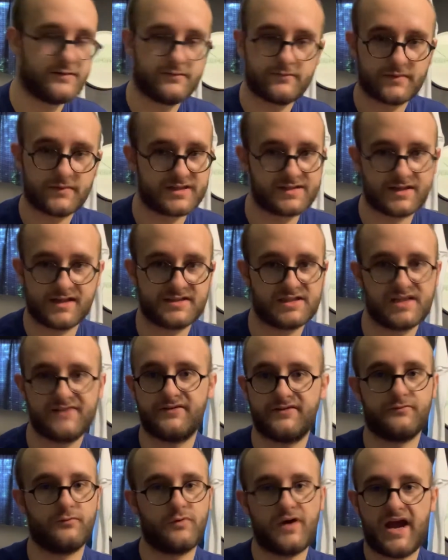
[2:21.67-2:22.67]
The size 11,
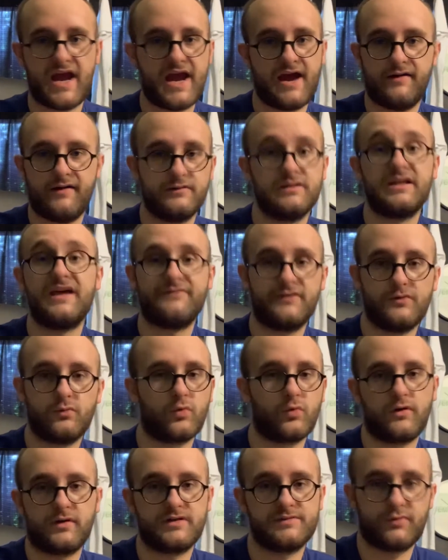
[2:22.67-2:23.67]
11
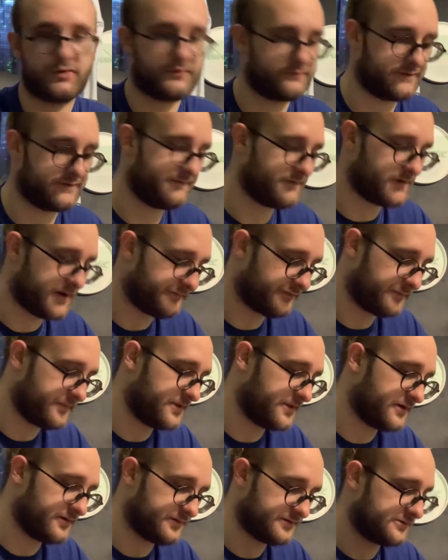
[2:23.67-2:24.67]
works perfectly fine for me
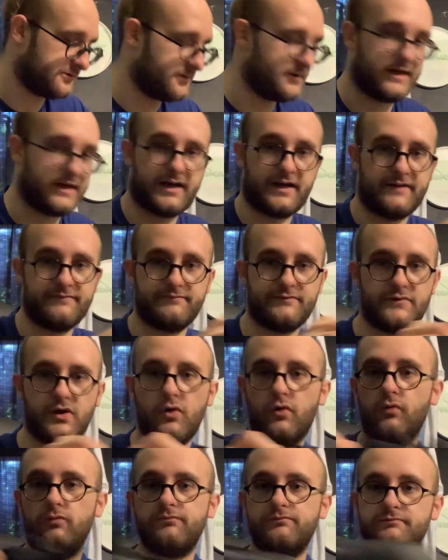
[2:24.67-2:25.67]
though, so like I have
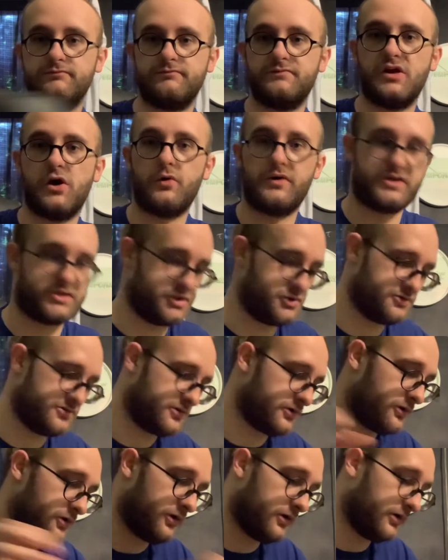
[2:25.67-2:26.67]
no, no issues at
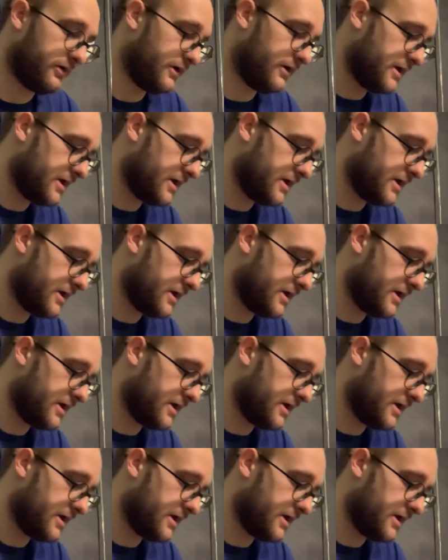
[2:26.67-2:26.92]
all.